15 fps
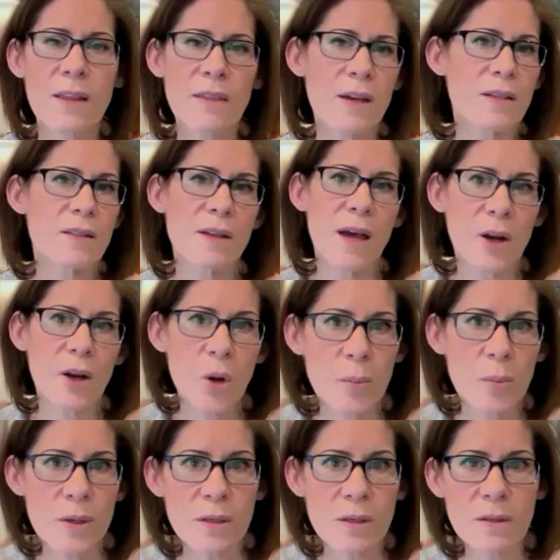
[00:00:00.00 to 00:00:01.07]
that is not
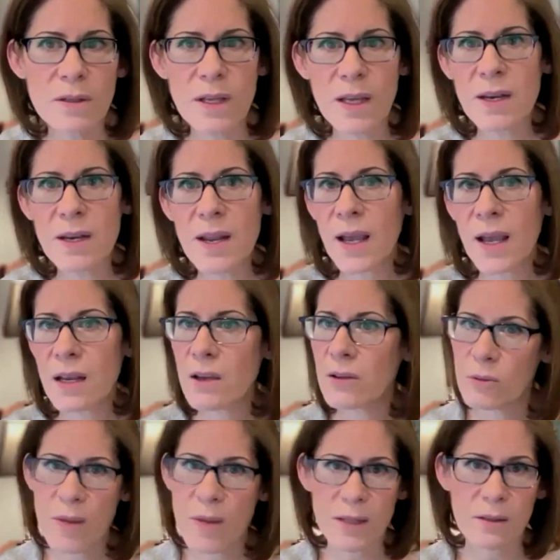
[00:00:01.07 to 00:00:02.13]
open in any
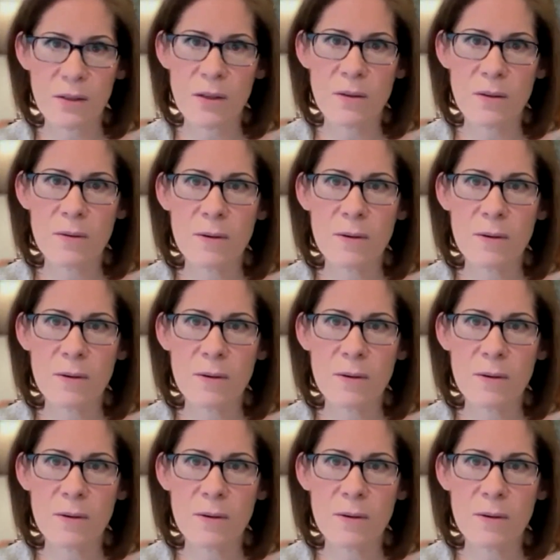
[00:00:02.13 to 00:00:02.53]
other method.